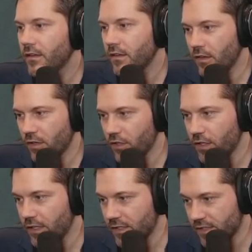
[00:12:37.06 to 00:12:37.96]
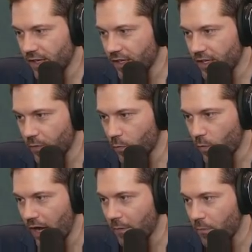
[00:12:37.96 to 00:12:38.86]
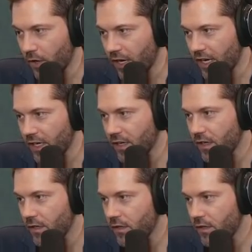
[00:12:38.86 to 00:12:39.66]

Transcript: You're looking at the psionic rat brain.